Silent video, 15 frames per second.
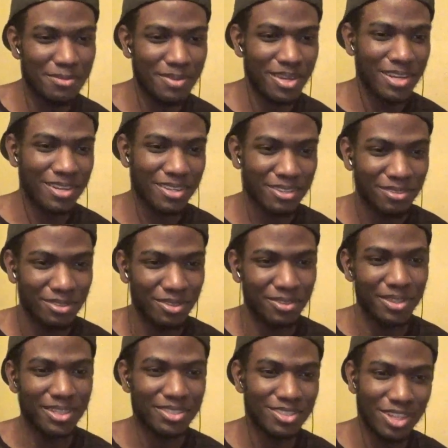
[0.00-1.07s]
Paying their
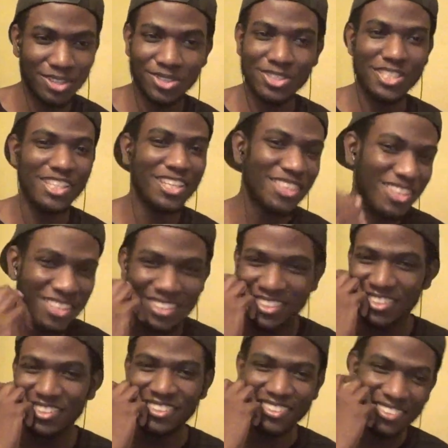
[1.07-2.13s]
belts. Tongue steep through my
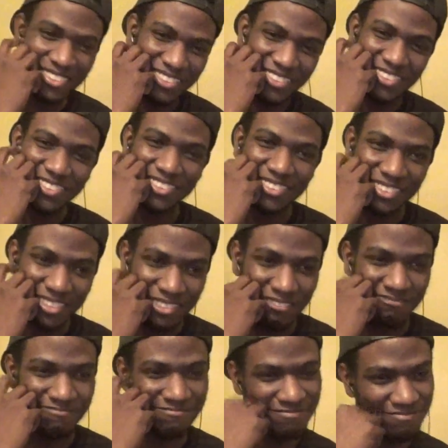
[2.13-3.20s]
nose. Breathing the
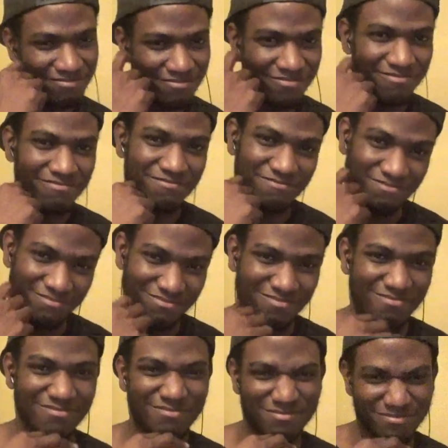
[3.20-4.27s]
mayhem. Cold beast with the
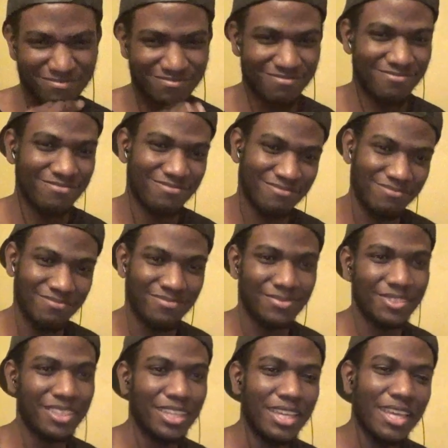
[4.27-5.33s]
gold teeth. Call me Bear
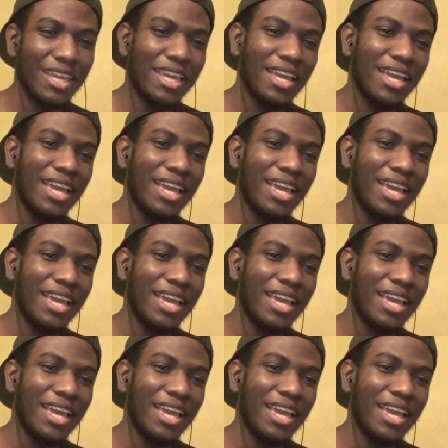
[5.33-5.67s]
Grylls. Organ.